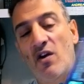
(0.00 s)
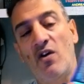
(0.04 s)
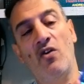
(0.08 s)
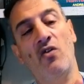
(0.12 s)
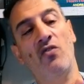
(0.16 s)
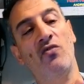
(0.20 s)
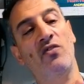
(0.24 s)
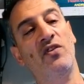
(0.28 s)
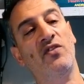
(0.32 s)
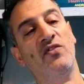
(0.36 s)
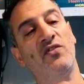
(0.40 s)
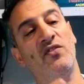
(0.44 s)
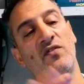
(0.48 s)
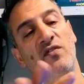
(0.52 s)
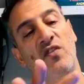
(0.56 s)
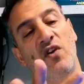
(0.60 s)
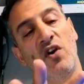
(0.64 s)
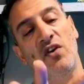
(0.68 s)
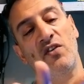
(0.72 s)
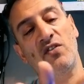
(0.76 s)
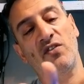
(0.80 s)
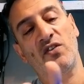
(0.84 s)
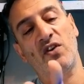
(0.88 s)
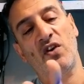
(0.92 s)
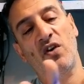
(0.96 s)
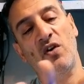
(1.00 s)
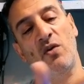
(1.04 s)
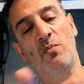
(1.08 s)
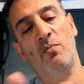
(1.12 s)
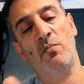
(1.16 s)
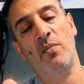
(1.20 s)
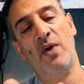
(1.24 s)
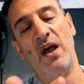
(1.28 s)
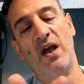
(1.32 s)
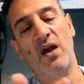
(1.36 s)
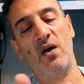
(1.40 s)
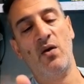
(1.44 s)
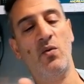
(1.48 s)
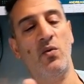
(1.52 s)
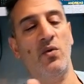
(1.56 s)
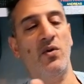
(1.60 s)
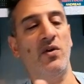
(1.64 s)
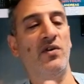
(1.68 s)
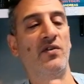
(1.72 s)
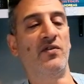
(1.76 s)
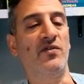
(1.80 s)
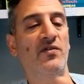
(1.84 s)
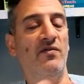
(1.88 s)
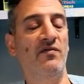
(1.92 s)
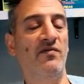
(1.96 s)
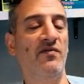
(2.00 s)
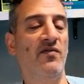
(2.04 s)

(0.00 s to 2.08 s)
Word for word: on this device and going backwards